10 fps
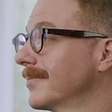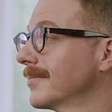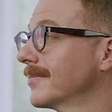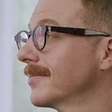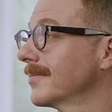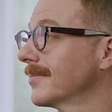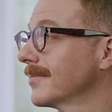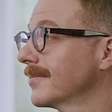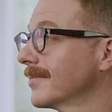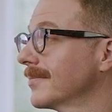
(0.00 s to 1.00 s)

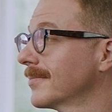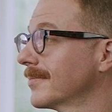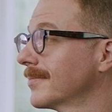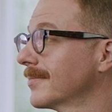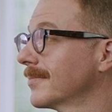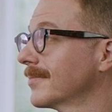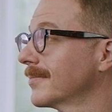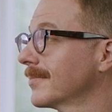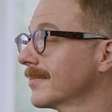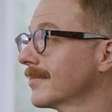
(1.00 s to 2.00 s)

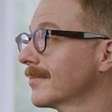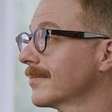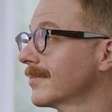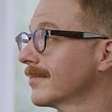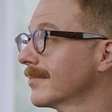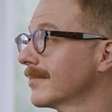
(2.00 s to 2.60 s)
No words are spoken by the person on screen.